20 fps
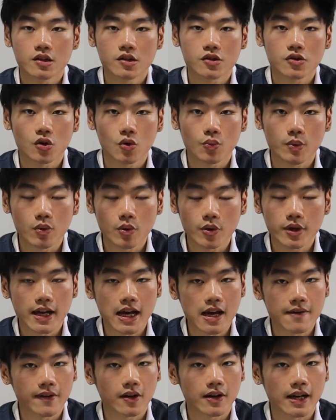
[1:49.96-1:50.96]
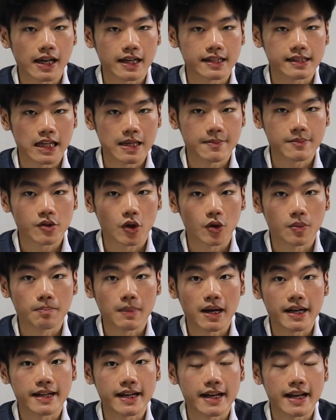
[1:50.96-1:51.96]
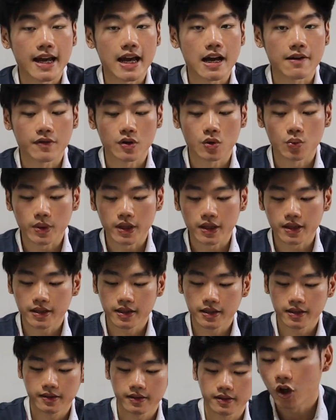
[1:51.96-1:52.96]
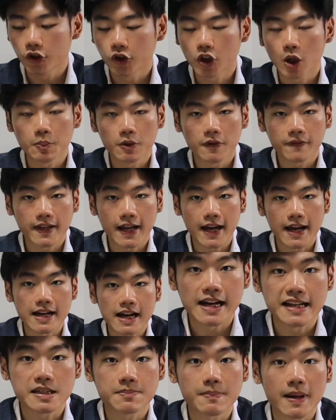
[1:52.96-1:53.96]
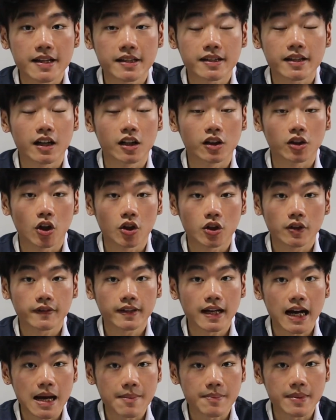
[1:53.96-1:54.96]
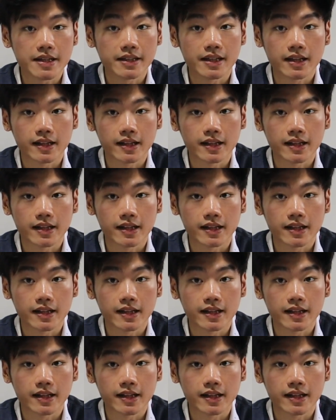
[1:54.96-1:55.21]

So we would have our exams on Monday every week. On top of that, I spent a lot of time in